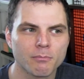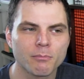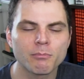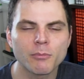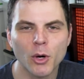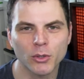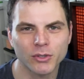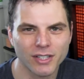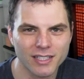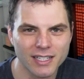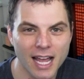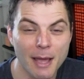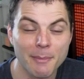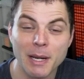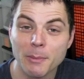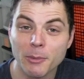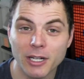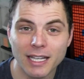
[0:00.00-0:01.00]
most of the
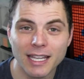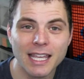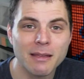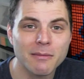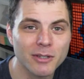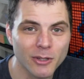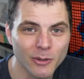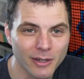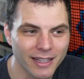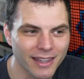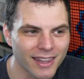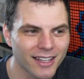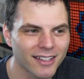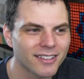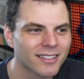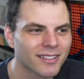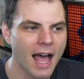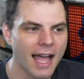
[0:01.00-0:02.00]
time, and I'm going to keep doing
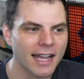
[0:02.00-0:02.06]
this.